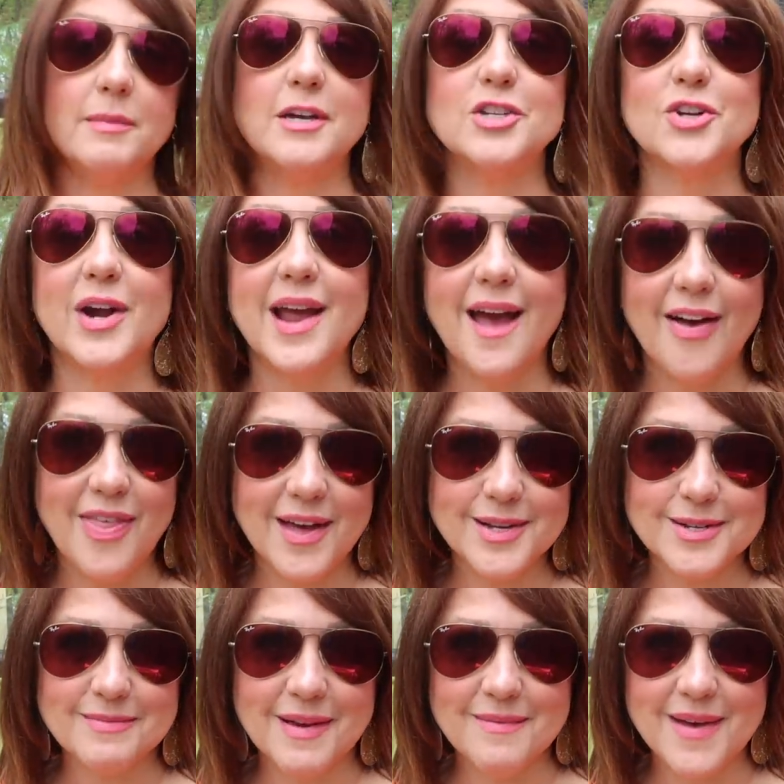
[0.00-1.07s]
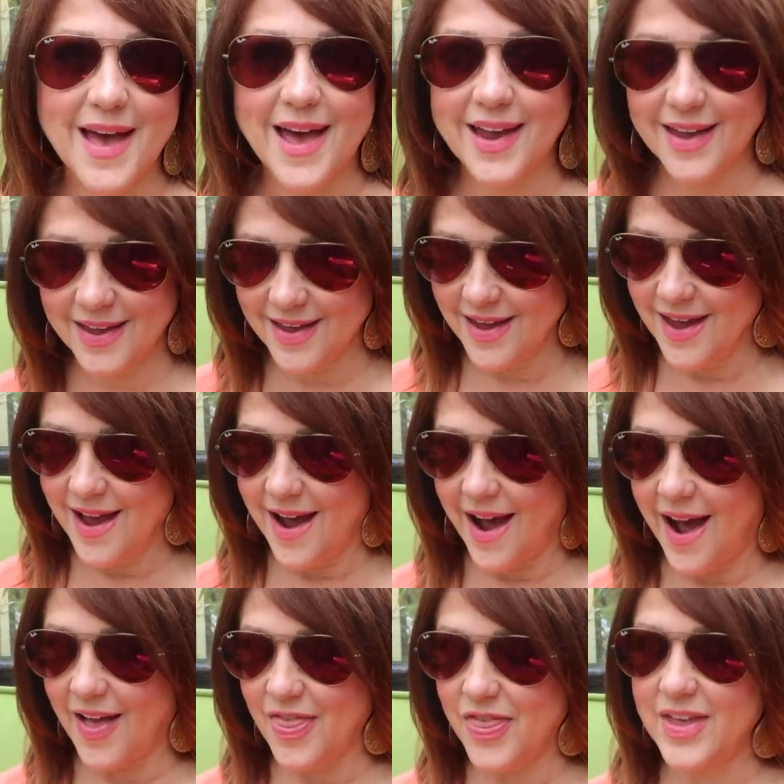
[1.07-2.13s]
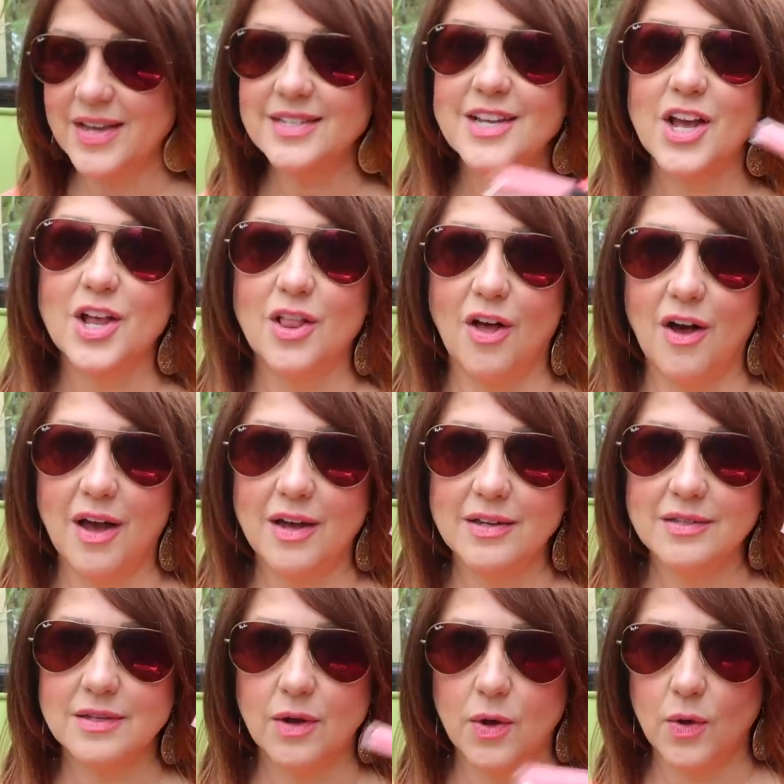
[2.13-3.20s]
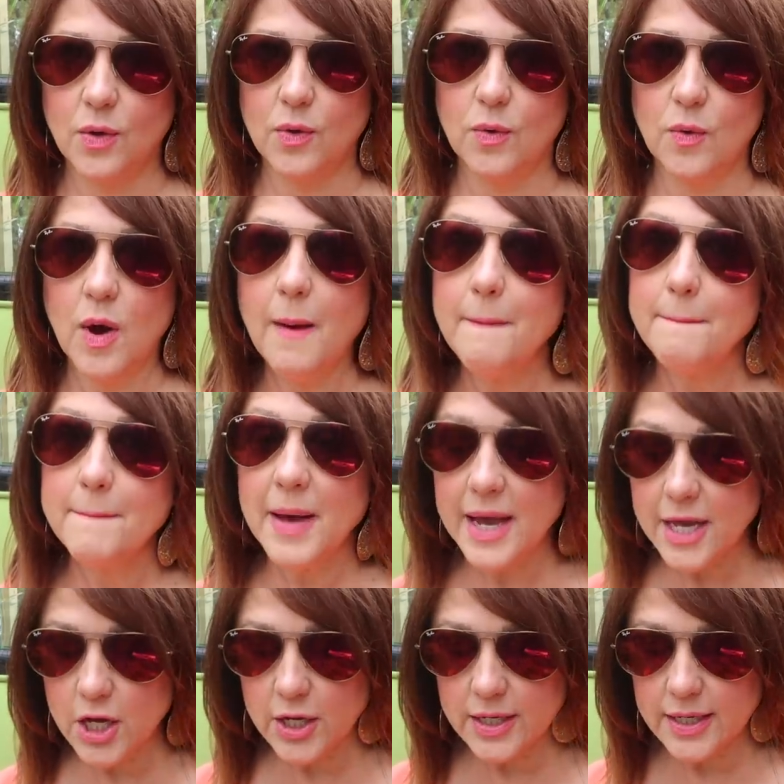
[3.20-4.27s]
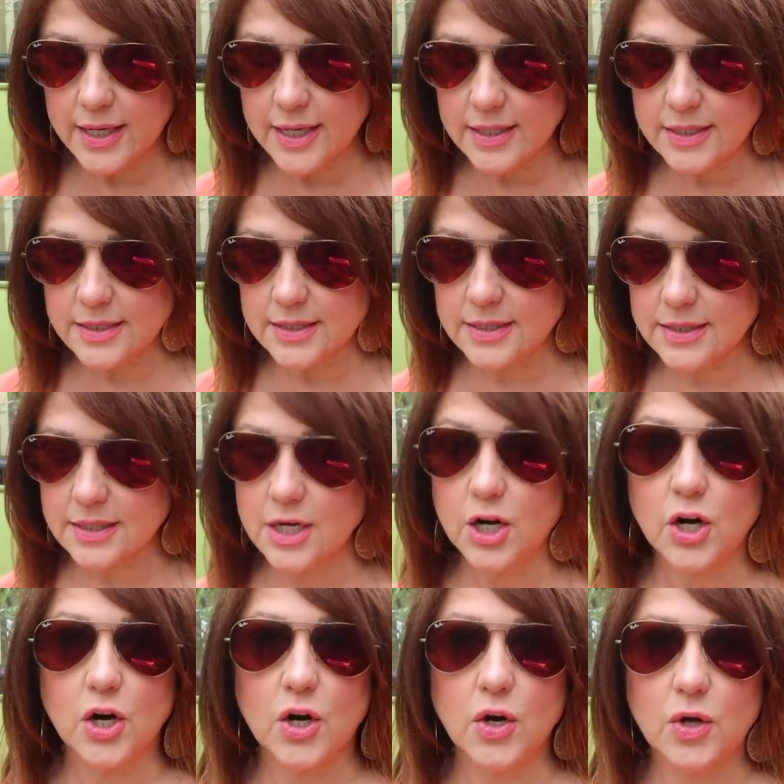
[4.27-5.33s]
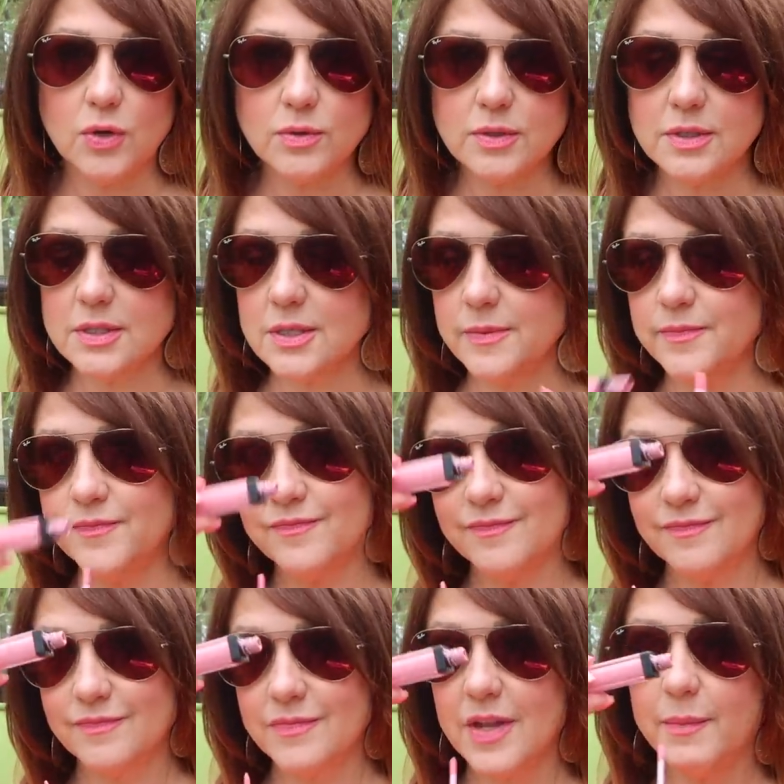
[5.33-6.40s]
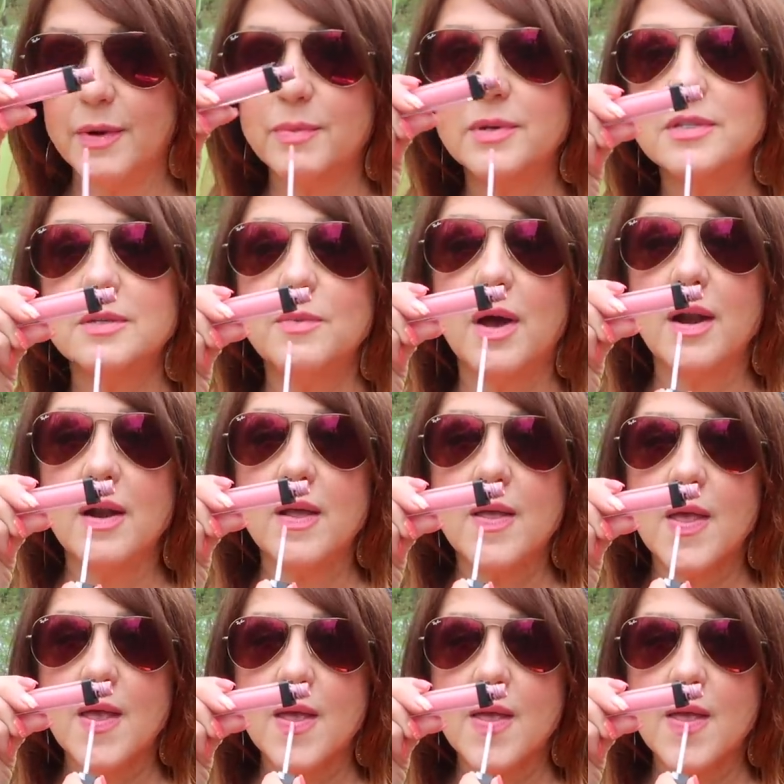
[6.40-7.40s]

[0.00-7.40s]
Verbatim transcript: gonna make sure I add that to my bag. This gloss, oh my goodness, girls. I'm gonna put some on.